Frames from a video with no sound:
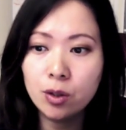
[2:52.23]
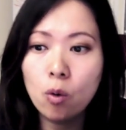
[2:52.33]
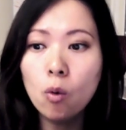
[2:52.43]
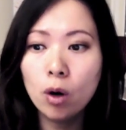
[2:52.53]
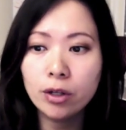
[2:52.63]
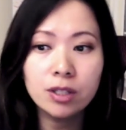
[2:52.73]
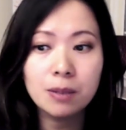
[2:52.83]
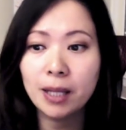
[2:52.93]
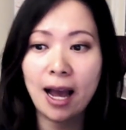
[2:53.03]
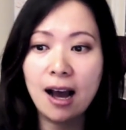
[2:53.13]
or you simply
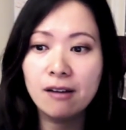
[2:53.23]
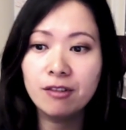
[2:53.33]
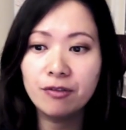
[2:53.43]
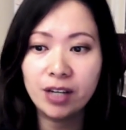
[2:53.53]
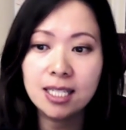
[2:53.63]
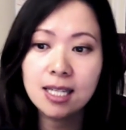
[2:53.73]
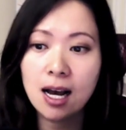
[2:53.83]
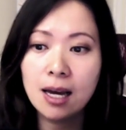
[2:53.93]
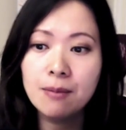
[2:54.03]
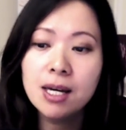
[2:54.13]
have
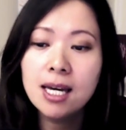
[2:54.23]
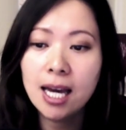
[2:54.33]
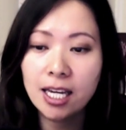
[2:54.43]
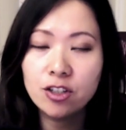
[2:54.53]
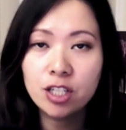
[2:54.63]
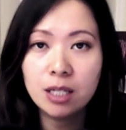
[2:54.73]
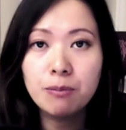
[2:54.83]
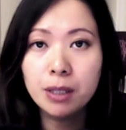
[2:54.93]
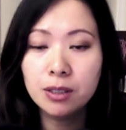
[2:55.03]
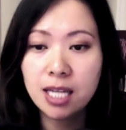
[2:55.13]
FaceTime HD
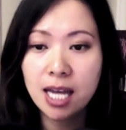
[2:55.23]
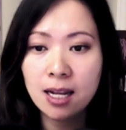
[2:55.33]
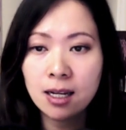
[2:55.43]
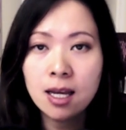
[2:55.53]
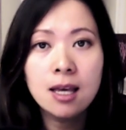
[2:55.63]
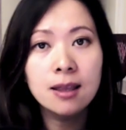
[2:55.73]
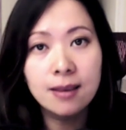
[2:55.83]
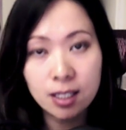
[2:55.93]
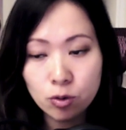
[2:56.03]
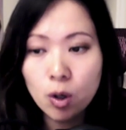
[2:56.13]
built in,
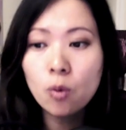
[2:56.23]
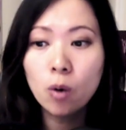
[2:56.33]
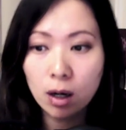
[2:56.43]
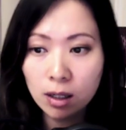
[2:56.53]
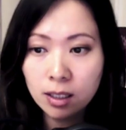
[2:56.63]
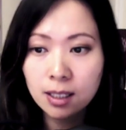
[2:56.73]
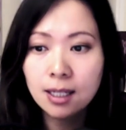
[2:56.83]
this will work.